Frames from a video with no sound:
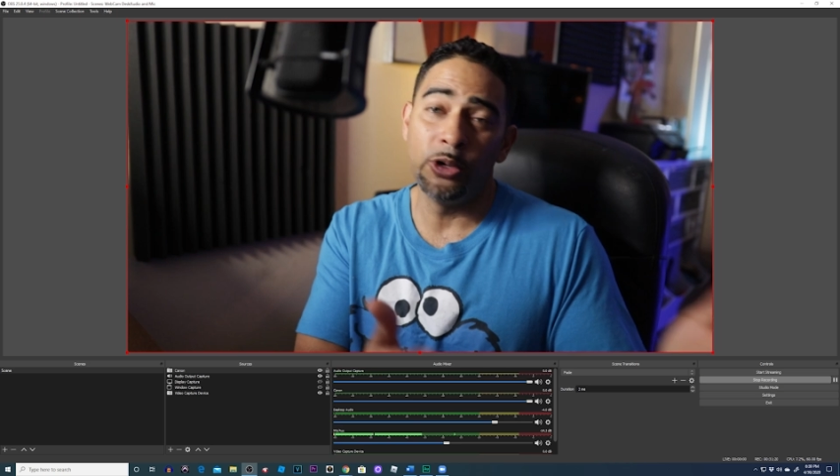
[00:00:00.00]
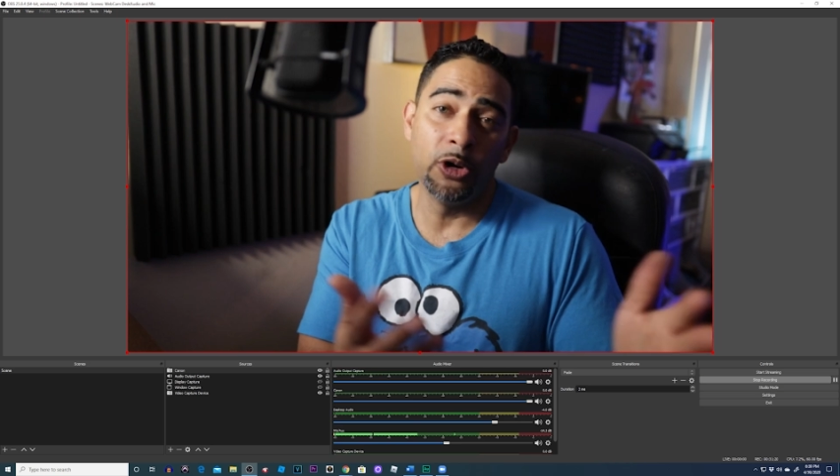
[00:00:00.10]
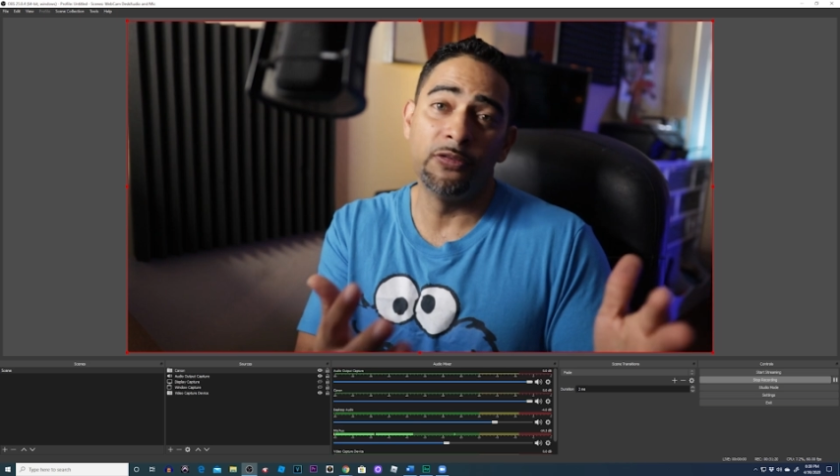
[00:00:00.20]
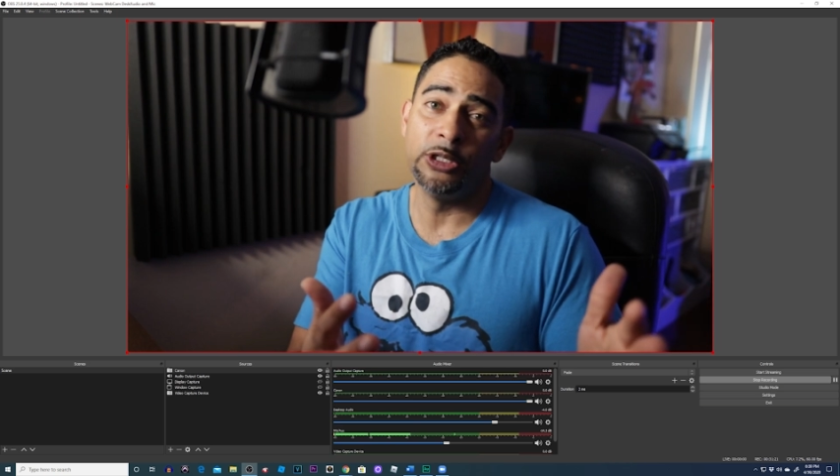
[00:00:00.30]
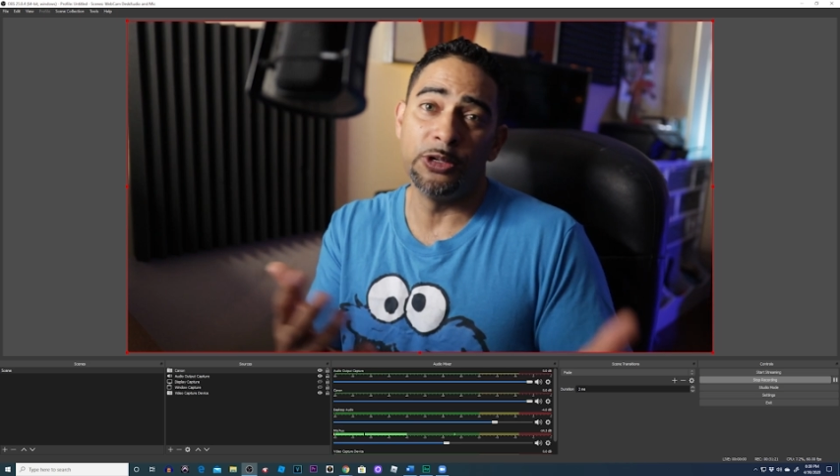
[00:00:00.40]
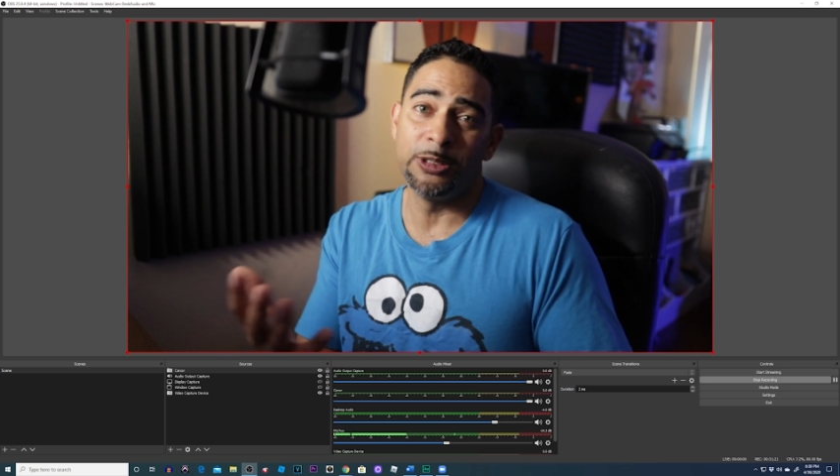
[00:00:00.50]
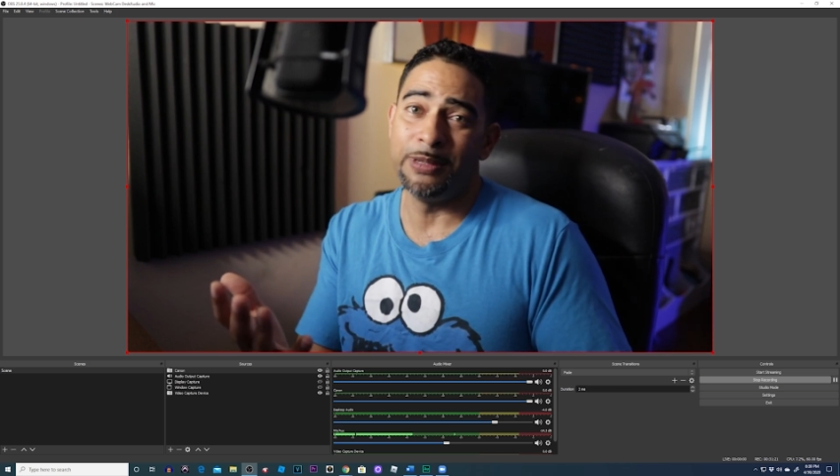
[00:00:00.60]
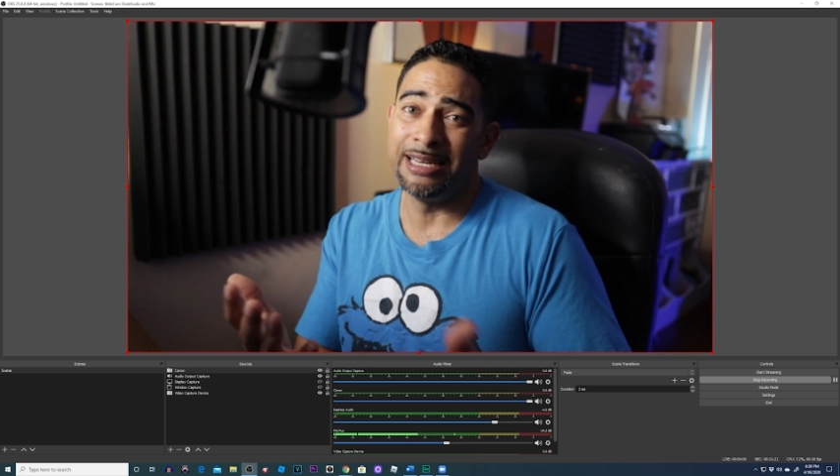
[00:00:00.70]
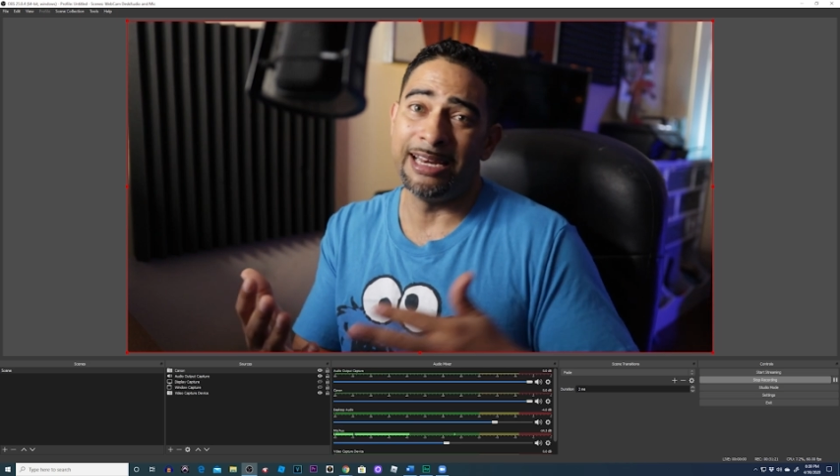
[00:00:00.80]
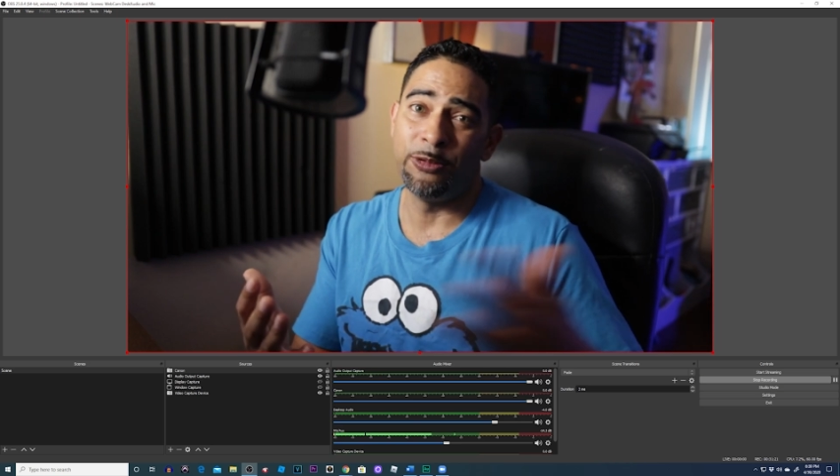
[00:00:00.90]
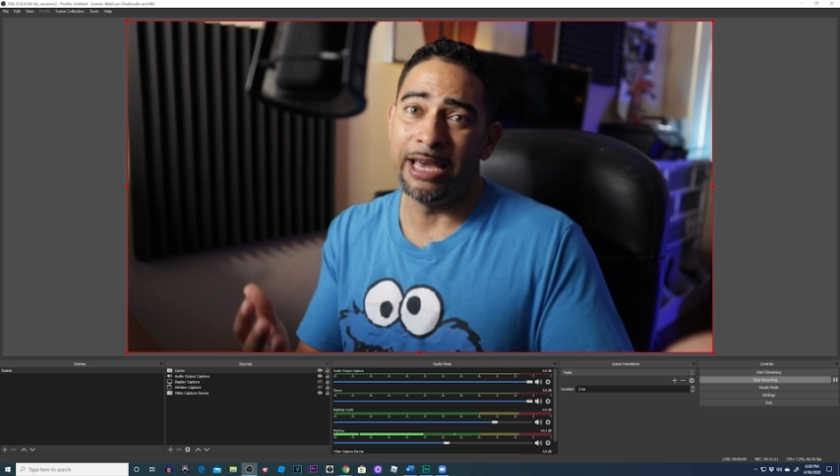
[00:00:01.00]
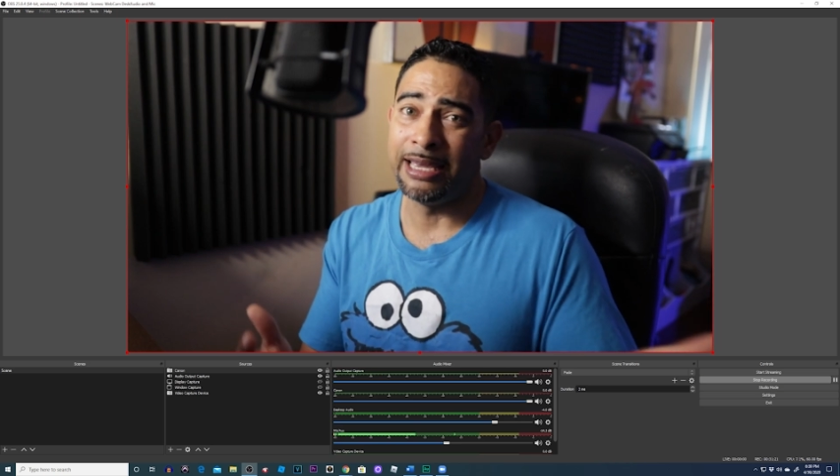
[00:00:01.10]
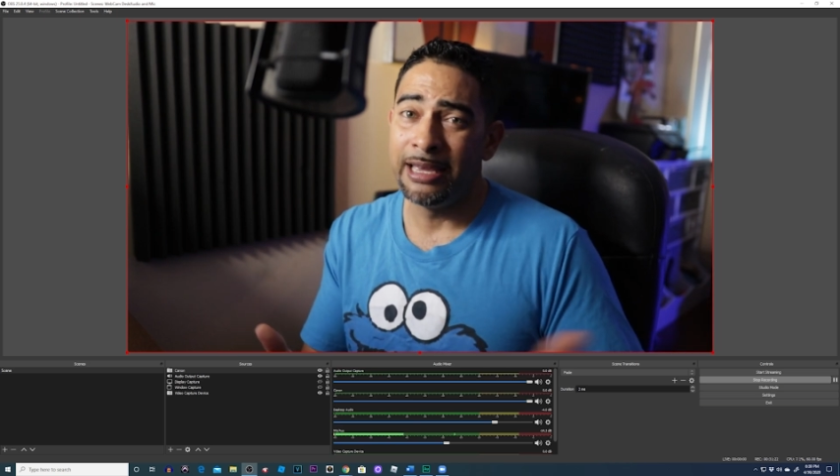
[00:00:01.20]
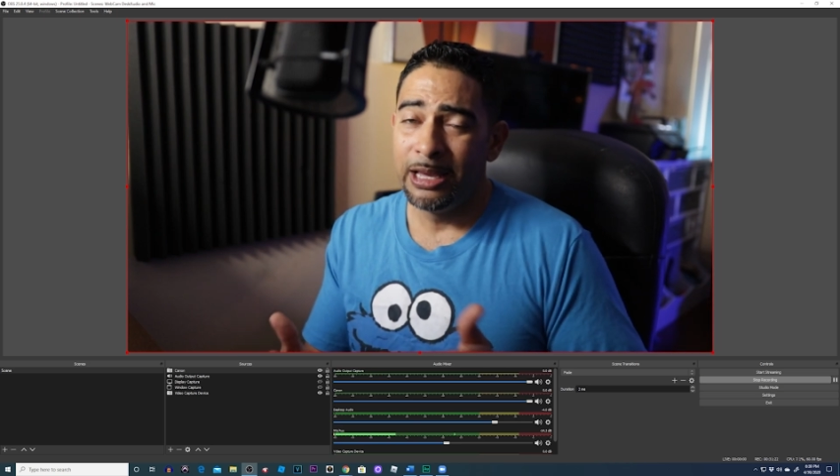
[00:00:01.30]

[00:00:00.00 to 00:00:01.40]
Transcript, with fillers: over USB in any way